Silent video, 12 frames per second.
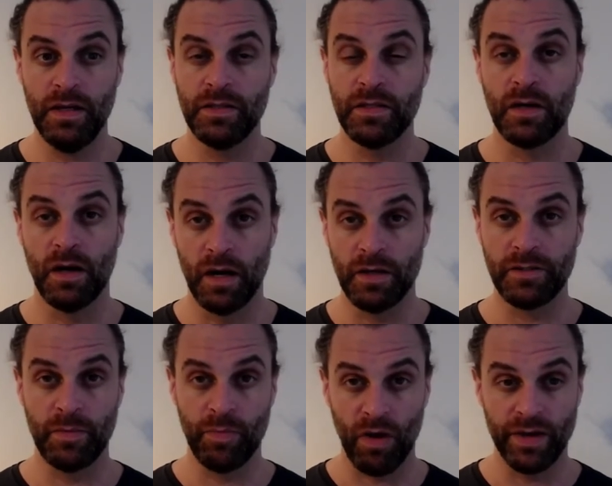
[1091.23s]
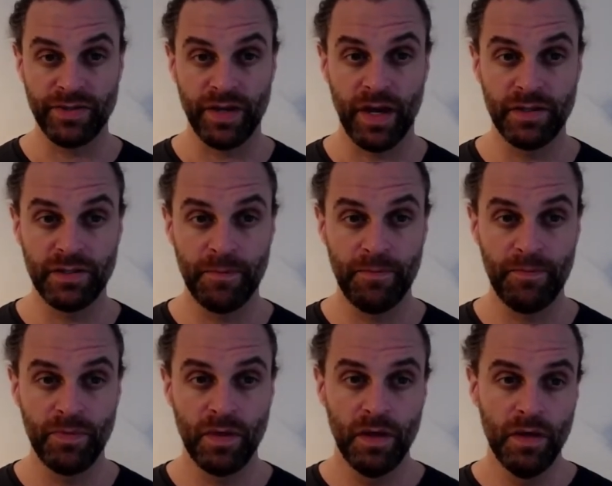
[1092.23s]
is a costly process.
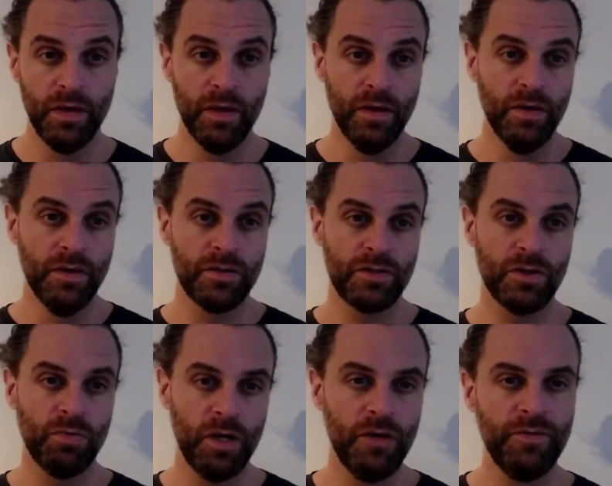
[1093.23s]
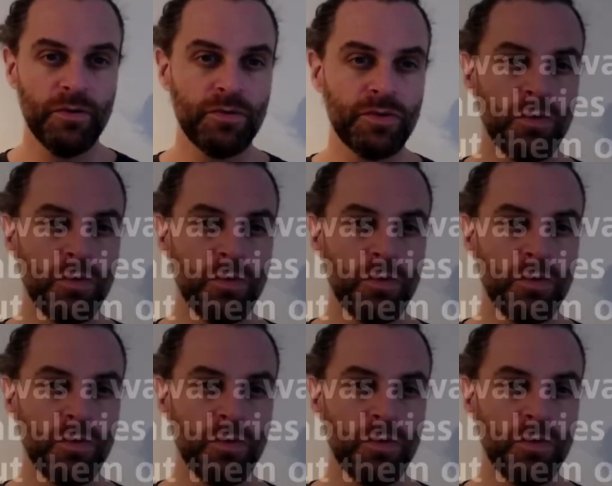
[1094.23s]
So what if there was a